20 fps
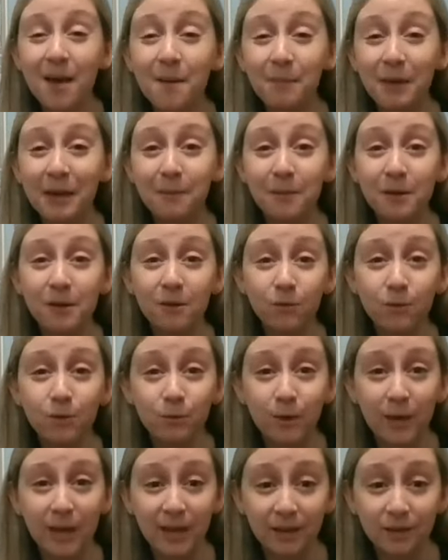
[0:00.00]
Maybe if you
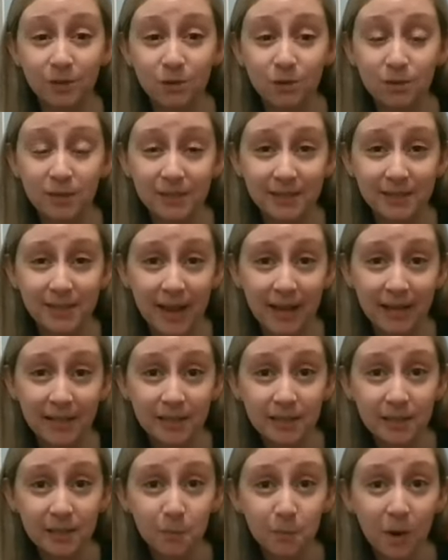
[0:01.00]
can't do this
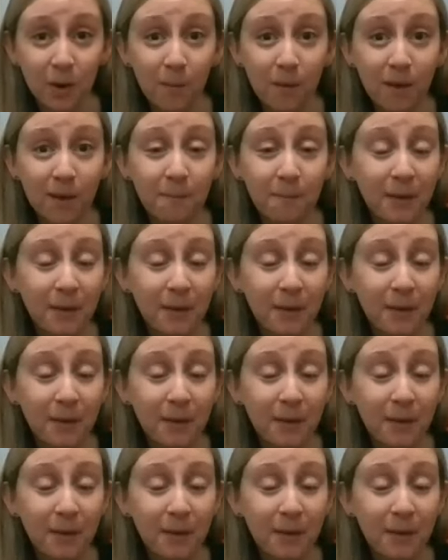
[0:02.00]
science experiment,